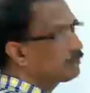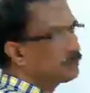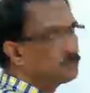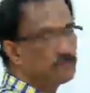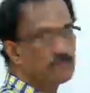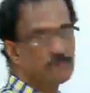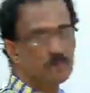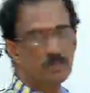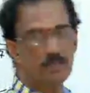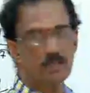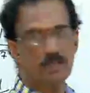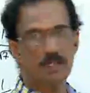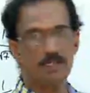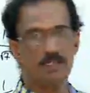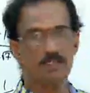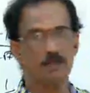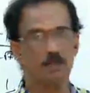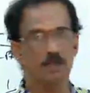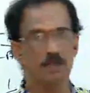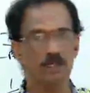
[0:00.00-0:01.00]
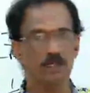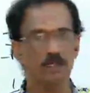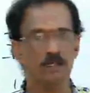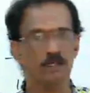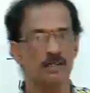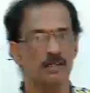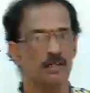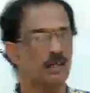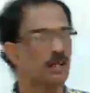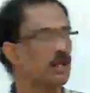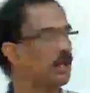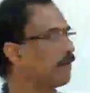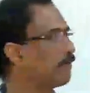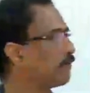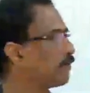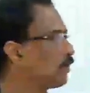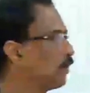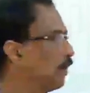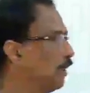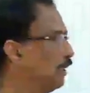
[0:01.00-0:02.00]
a square m
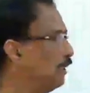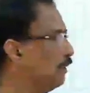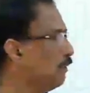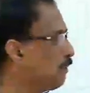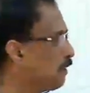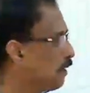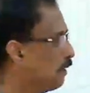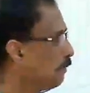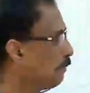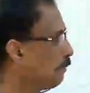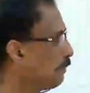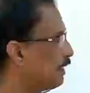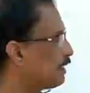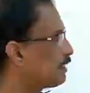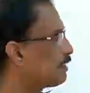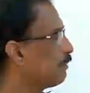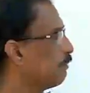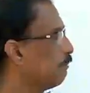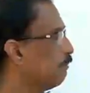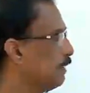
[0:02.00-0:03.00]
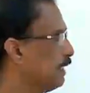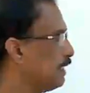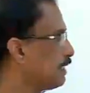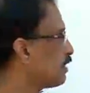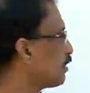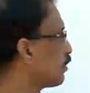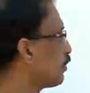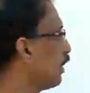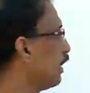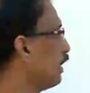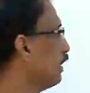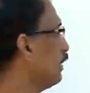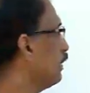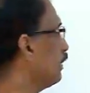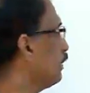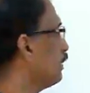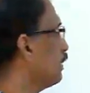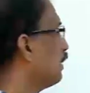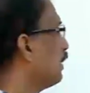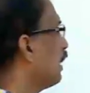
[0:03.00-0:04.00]
square plus b square
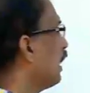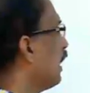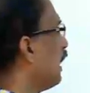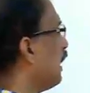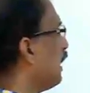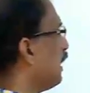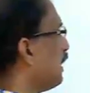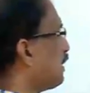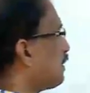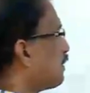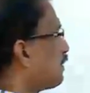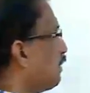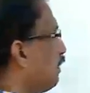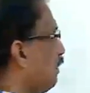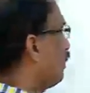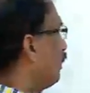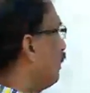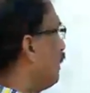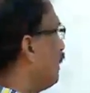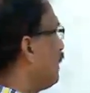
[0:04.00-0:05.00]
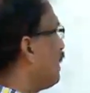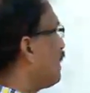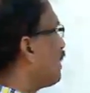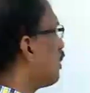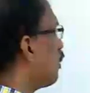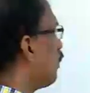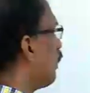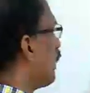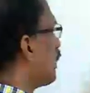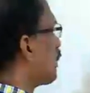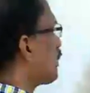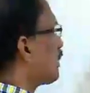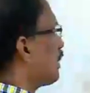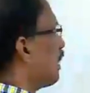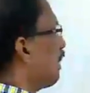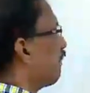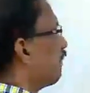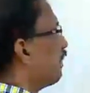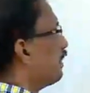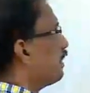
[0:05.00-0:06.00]
as the equation of a
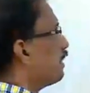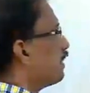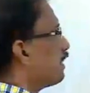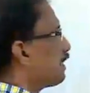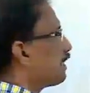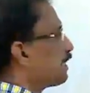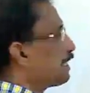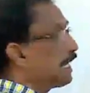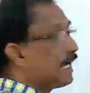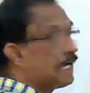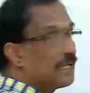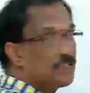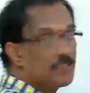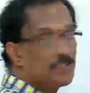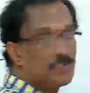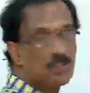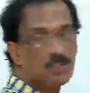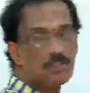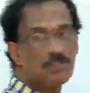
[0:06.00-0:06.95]
tangent.